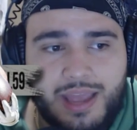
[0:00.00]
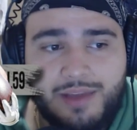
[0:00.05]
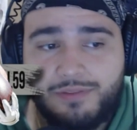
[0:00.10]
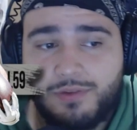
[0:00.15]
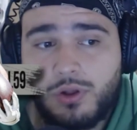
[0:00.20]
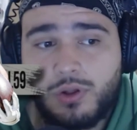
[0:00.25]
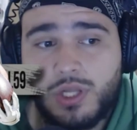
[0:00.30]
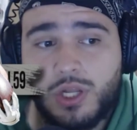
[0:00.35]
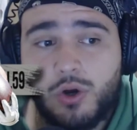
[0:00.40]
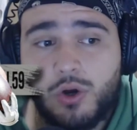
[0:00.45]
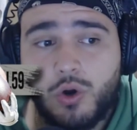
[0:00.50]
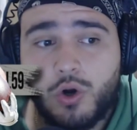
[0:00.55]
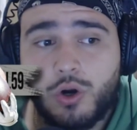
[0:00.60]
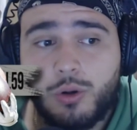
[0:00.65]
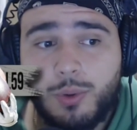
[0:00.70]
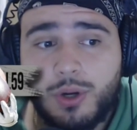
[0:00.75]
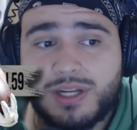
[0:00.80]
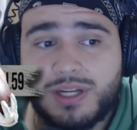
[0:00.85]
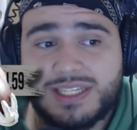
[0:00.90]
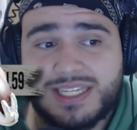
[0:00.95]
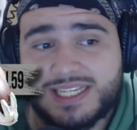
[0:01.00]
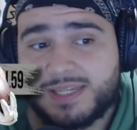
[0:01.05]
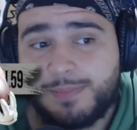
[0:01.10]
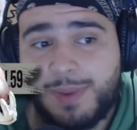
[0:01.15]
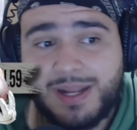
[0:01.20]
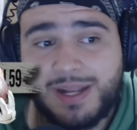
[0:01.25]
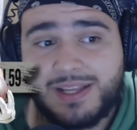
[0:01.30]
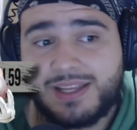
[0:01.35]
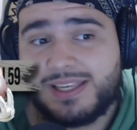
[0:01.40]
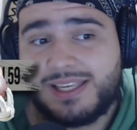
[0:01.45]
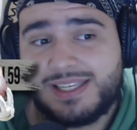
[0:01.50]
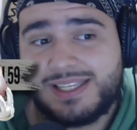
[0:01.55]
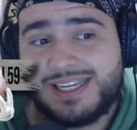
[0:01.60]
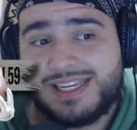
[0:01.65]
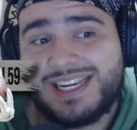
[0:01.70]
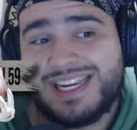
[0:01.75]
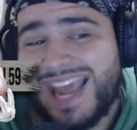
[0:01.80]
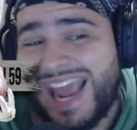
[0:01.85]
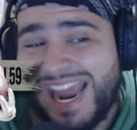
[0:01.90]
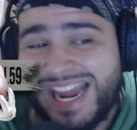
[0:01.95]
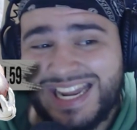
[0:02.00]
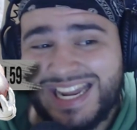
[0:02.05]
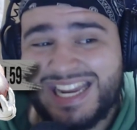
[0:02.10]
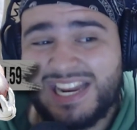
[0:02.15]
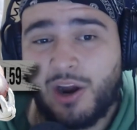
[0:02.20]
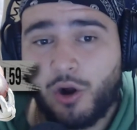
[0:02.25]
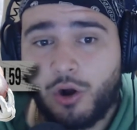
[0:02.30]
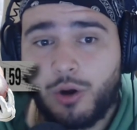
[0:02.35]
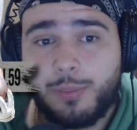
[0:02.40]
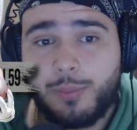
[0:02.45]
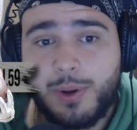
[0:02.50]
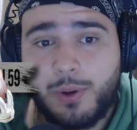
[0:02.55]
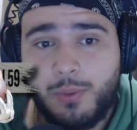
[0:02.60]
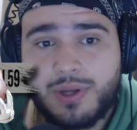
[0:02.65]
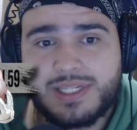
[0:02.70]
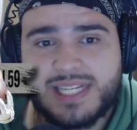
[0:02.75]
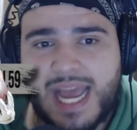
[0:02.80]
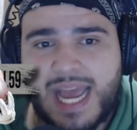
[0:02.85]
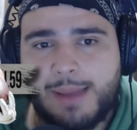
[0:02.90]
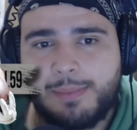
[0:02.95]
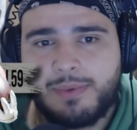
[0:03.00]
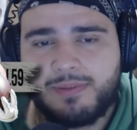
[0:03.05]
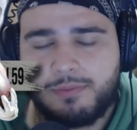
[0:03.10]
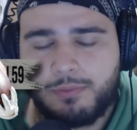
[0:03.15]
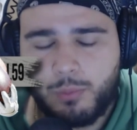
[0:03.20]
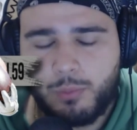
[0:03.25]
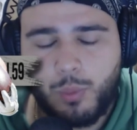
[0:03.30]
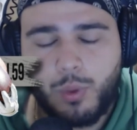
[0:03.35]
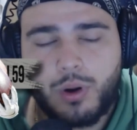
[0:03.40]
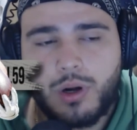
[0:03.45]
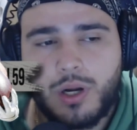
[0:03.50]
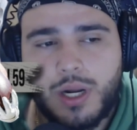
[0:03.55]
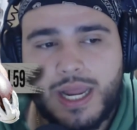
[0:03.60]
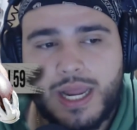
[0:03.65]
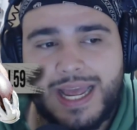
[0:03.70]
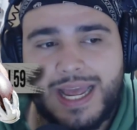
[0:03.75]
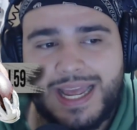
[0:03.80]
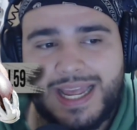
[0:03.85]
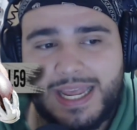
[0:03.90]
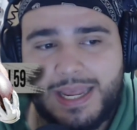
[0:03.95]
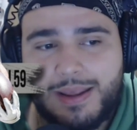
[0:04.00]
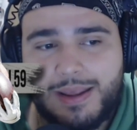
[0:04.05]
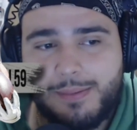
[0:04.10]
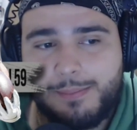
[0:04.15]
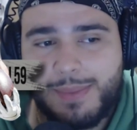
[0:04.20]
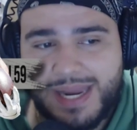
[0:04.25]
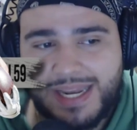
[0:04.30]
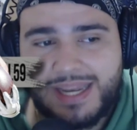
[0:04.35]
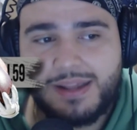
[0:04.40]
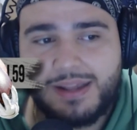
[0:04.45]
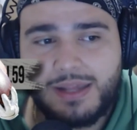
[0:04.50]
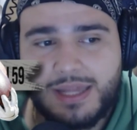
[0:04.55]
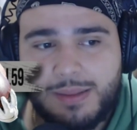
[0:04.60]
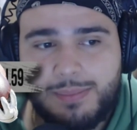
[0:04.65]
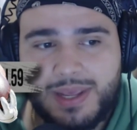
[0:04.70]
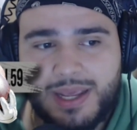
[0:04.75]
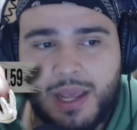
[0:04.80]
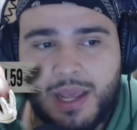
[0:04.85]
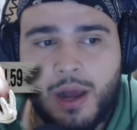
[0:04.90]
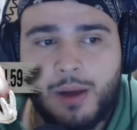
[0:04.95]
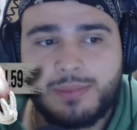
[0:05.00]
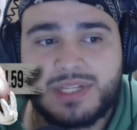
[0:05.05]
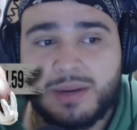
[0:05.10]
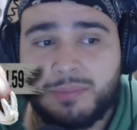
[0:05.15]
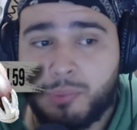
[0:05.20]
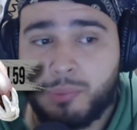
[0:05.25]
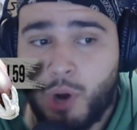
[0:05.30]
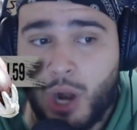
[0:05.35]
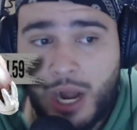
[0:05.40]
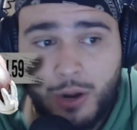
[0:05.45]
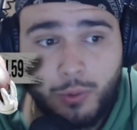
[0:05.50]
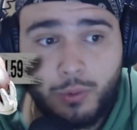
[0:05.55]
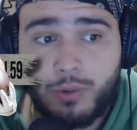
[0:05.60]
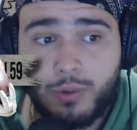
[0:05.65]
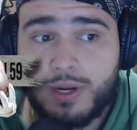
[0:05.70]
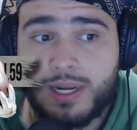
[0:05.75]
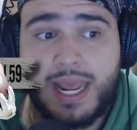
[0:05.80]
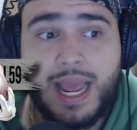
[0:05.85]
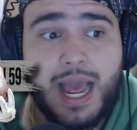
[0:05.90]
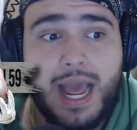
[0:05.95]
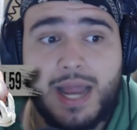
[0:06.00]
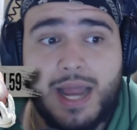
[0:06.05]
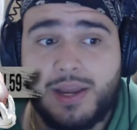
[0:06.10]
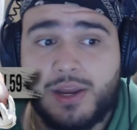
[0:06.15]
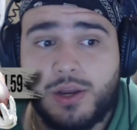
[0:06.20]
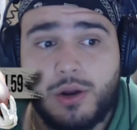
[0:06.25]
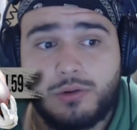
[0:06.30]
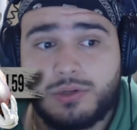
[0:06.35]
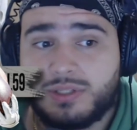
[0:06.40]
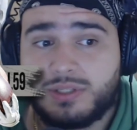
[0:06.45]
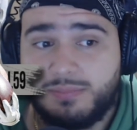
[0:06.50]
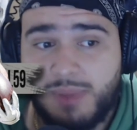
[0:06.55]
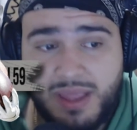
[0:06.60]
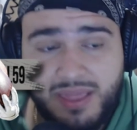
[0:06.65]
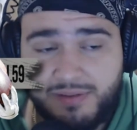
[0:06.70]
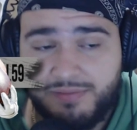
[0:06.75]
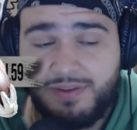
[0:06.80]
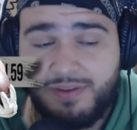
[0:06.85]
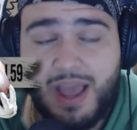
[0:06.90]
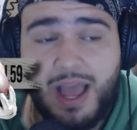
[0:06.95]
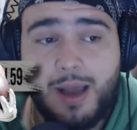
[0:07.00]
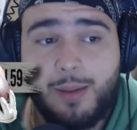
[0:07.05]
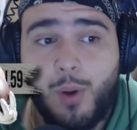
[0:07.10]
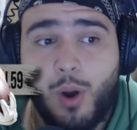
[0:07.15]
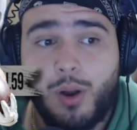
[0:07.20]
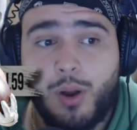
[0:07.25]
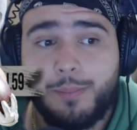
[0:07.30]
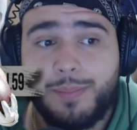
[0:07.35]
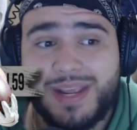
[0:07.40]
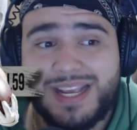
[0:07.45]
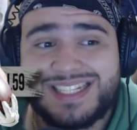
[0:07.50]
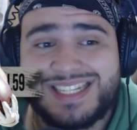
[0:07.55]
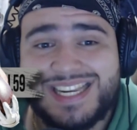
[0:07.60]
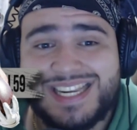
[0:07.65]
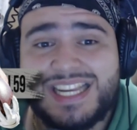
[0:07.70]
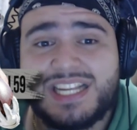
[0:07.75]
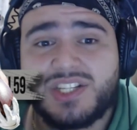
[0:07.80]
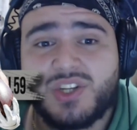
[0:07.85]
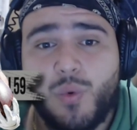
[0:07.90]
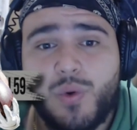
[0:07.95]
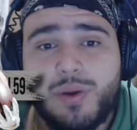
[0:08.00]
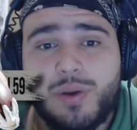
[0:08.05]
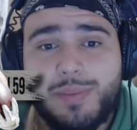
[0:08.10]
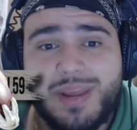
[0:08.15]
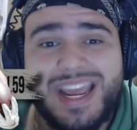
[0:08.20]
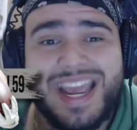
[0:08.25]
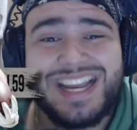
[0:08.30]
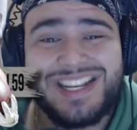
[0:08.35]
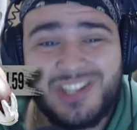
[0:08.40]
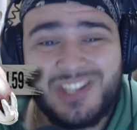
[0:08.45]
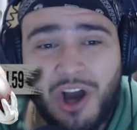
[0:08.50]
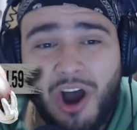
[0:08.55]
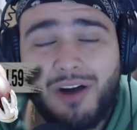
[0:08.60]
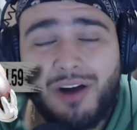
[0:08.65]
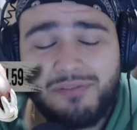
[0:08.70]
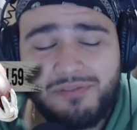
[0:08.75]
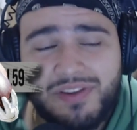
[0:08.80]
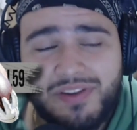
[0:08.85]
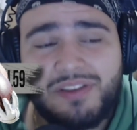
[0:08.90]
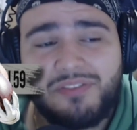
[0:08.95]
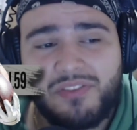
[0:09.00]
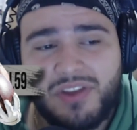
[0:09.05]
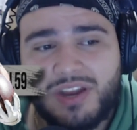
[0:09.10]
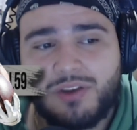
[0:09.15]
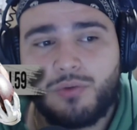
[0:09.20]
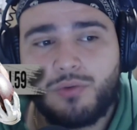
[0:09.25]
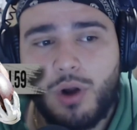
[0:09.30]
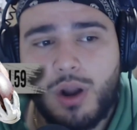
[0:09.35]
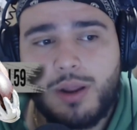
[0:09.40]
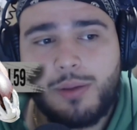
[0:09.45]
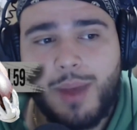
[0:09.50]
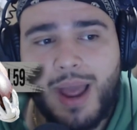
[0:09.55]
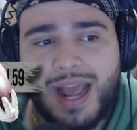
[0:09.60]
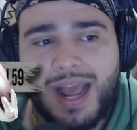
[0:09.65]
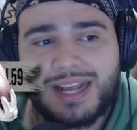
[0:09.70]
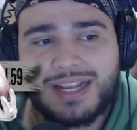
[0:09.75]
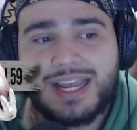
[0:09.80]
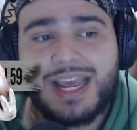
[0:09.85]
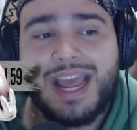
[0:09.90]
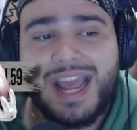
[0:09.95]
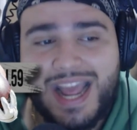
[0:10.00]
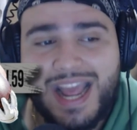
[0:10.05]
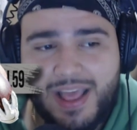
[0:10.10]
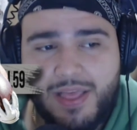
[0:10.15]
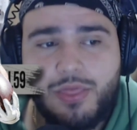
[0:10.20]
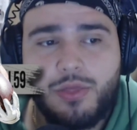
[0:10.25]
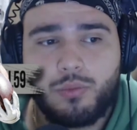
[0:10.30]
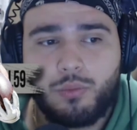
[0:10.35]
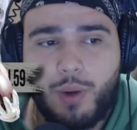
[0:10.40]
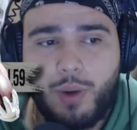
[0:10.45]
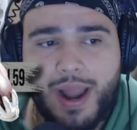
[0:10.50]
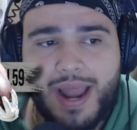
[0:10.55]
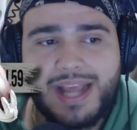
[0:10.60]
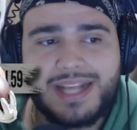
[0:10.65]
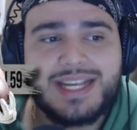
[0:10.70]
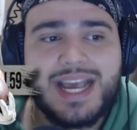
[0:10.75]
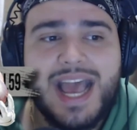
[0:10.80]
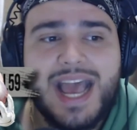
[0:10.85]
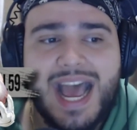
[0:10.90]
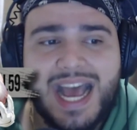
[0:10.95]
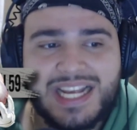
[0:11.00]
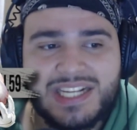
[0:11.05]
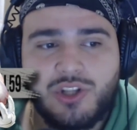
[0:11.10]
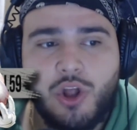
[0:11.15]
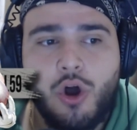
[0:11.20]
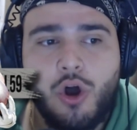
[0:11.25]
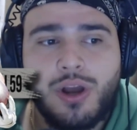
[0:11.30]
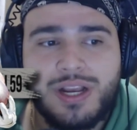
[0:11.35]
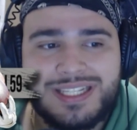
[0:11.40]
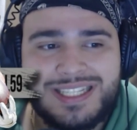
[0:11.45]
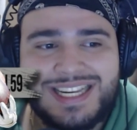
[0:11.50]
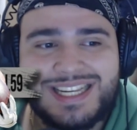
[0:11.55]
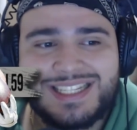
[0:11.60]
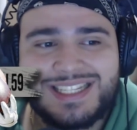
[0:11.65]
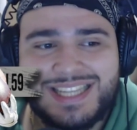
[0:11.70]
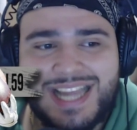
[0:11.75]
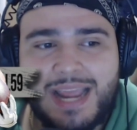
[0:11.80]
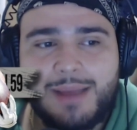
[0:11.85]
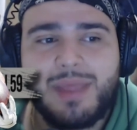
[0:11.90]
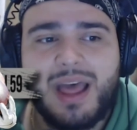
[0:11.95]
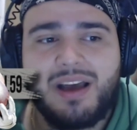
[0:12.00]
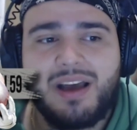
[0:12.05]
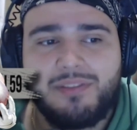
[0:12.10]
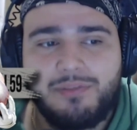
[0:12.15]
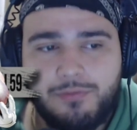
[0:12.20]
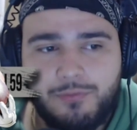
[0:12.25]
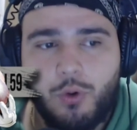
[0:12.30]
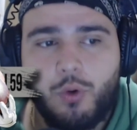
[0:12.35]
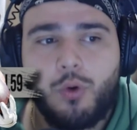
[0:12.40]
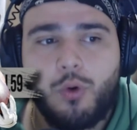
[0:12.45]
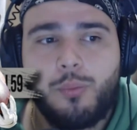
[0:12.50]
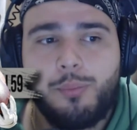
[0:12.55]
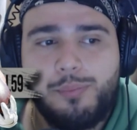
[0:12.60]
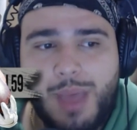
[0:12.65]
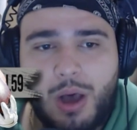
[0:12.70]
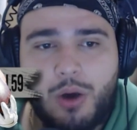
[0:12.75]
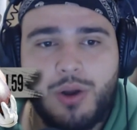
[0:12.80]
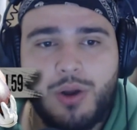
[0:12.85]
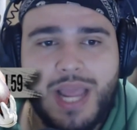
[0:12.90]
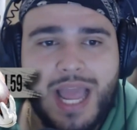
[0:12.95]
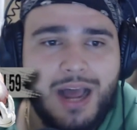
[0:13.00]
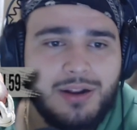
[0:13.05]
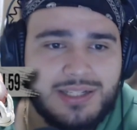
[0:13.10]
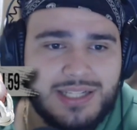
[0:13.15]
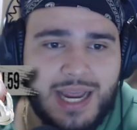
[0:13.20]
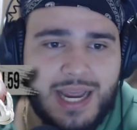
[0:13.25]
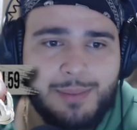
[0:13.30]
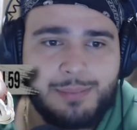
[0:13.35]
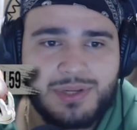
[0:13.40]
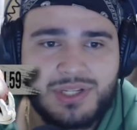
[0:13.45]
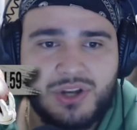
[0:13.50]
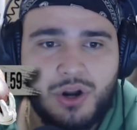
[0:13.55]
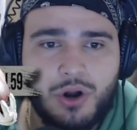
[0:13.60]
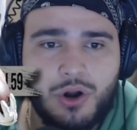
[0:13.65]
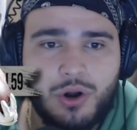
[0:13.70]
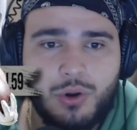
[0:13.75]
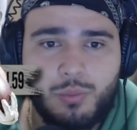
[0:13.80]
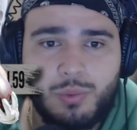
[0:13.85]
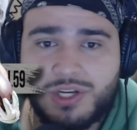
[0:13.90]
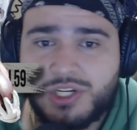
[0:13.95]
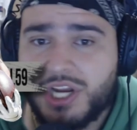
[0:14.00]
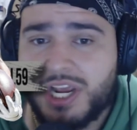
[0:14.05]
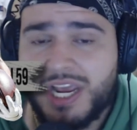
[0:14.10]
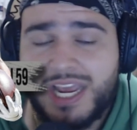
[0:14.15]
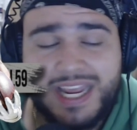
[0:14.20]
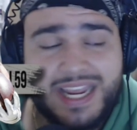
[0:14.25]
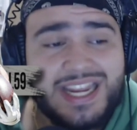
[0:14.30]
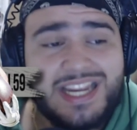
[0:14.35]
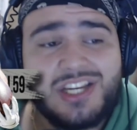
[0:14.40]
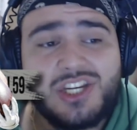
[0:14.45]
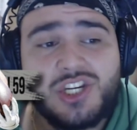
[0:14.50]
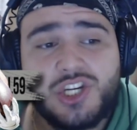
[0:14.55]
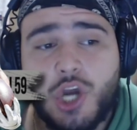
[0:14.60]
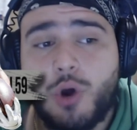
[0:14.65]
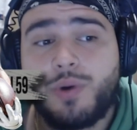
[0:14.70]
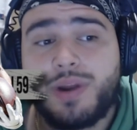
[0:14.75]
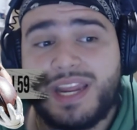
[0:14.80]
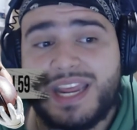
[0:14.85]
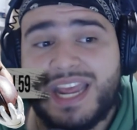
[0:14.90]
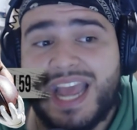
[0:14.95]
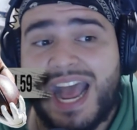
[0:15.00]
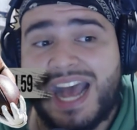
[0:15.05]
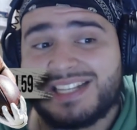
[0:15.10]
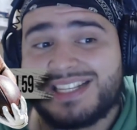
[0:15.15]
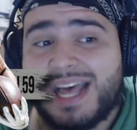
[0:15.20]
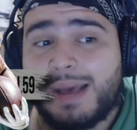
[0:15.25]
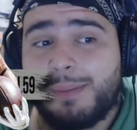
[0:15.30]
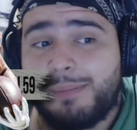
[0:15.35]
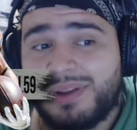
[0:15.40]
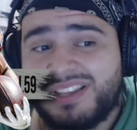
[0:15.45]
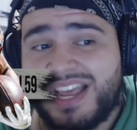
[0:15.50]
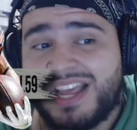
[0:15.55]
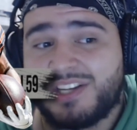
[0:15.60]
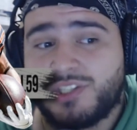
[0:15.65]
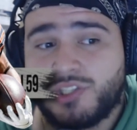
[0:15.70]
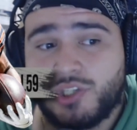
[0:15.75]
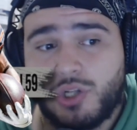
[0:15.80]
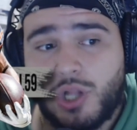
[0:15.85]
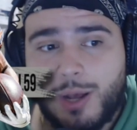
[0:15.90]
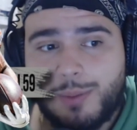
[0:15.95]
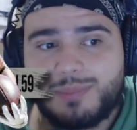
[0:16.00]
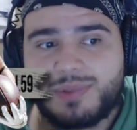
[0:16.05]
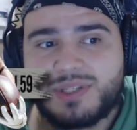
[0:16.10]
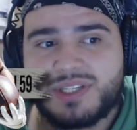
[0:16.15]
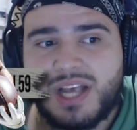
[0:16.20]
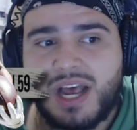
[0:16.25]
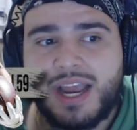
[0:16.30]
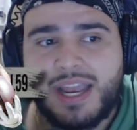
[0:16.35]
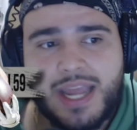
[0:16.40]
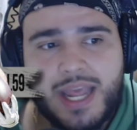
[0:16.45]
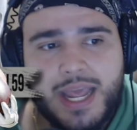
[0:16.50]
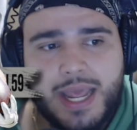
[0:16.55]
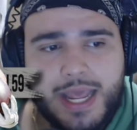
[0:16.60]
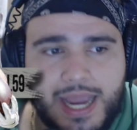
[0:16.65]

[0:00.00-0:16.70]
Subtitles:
If Khalil Herbert is expected to see any RB1 type of work, he immediately becomes a priority ad, you know, spend the fab on, because he is going to be a top 15 running back in the ranks as long as he is named that full bell cow type of starter, which he showed he has that potential upside.